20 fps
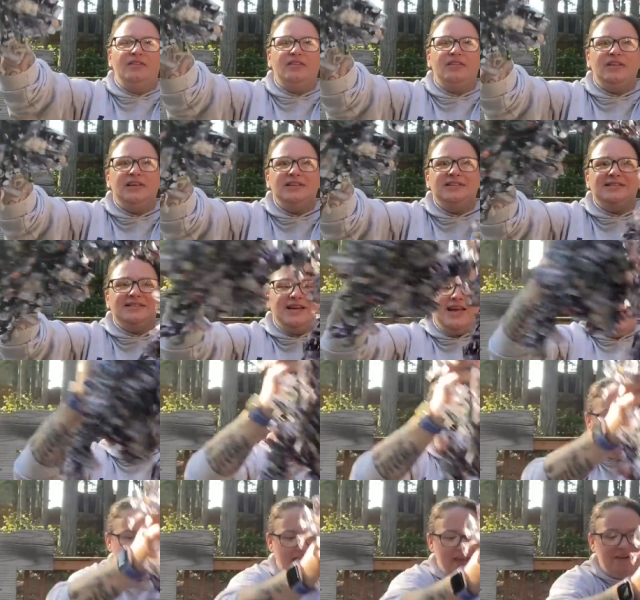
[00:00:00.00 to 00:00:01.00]
These
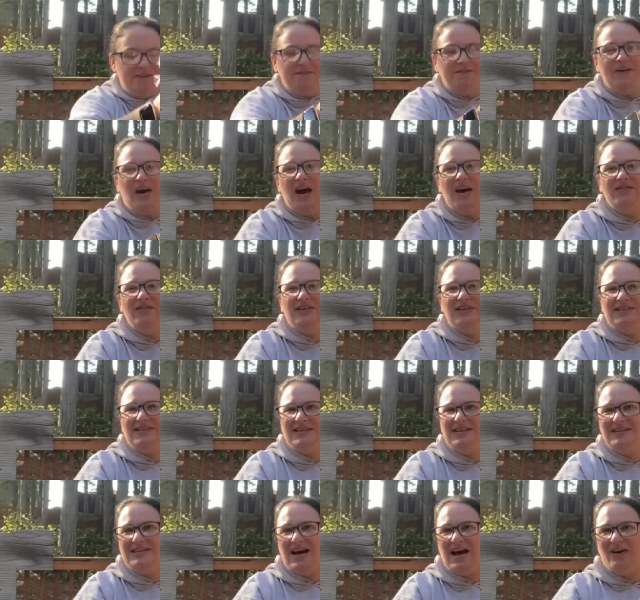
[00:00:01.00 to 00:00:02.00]
take like five to
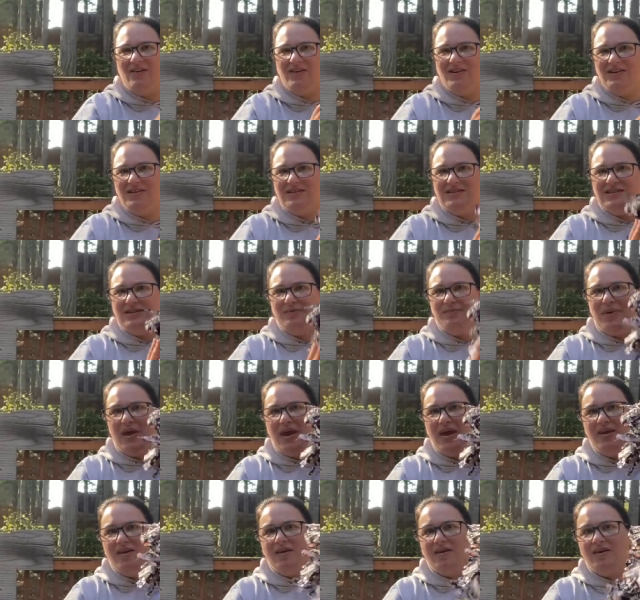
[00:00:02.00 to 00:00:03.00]
six hours to
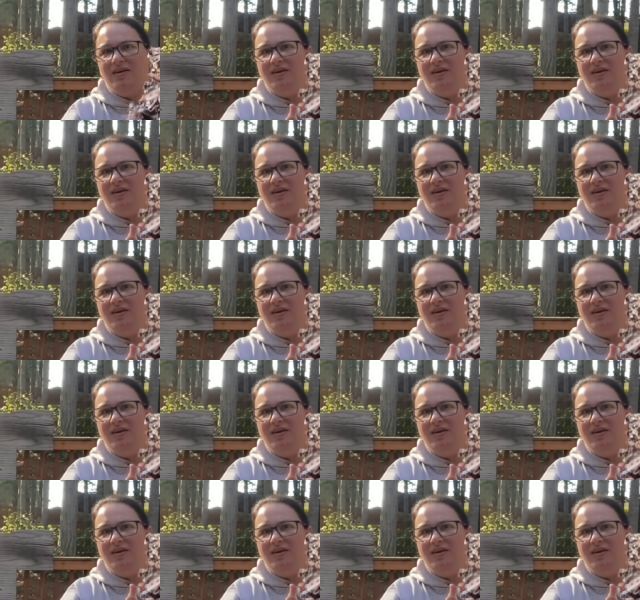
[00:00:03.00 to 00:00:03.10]
make